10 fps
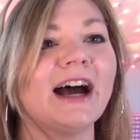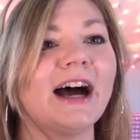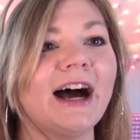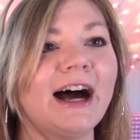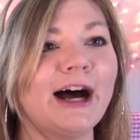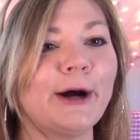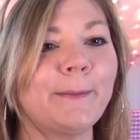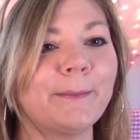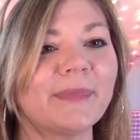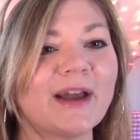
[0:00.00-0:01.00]

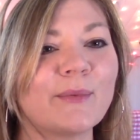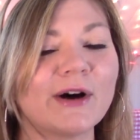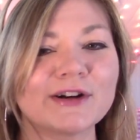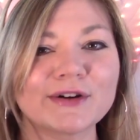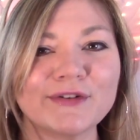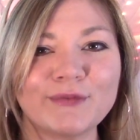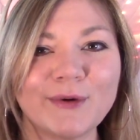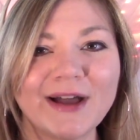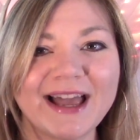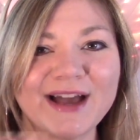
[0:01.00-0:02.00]
I wonder if
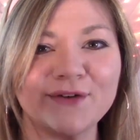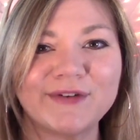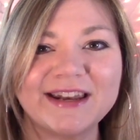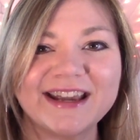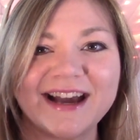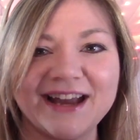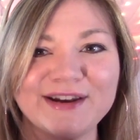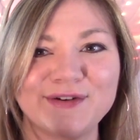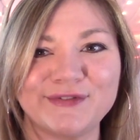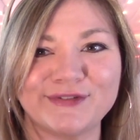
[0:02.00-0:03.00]
we'll have any
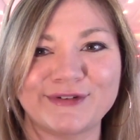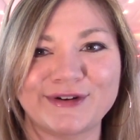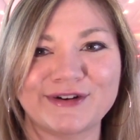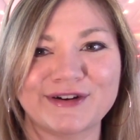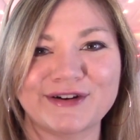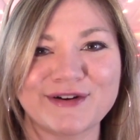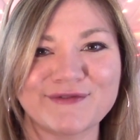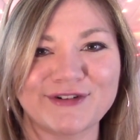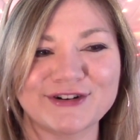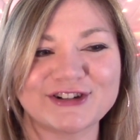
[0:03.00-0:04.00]
kind of
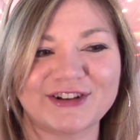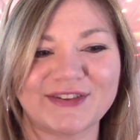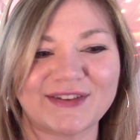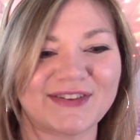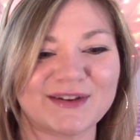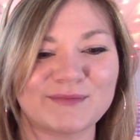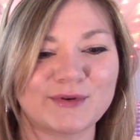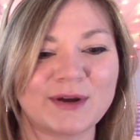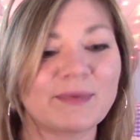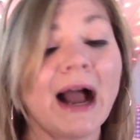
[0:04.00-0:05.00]
convergence at some
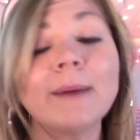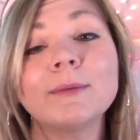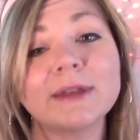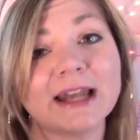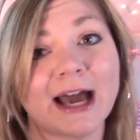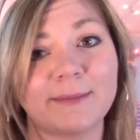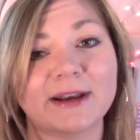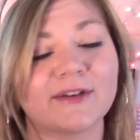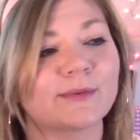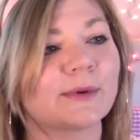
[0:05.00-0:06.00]
point. Probably not,
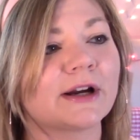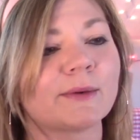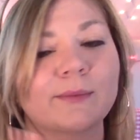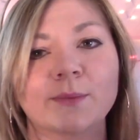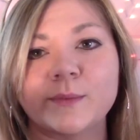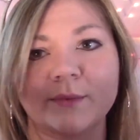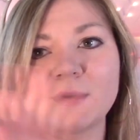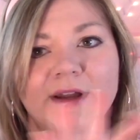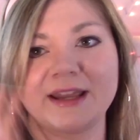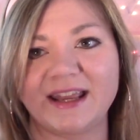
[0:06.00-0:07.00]
because we're
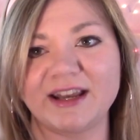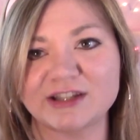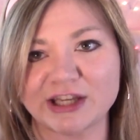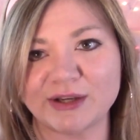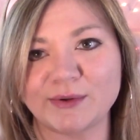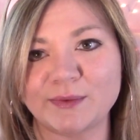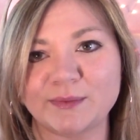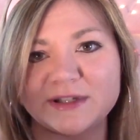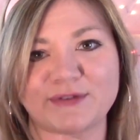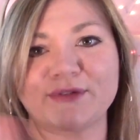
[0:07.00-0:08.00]
in two
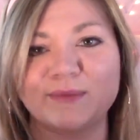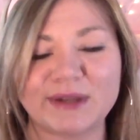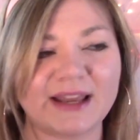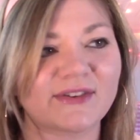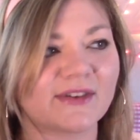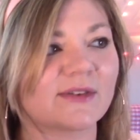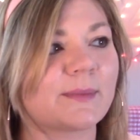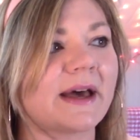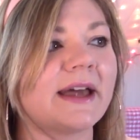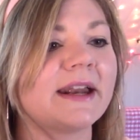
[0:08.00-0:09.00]
different places,
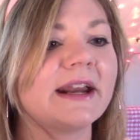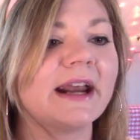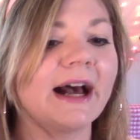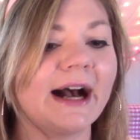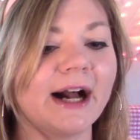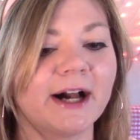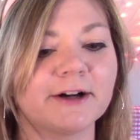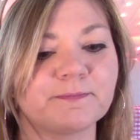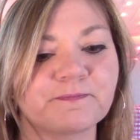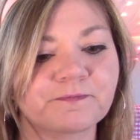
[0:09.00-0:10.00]
but
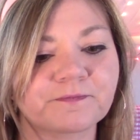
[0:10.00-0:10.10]
it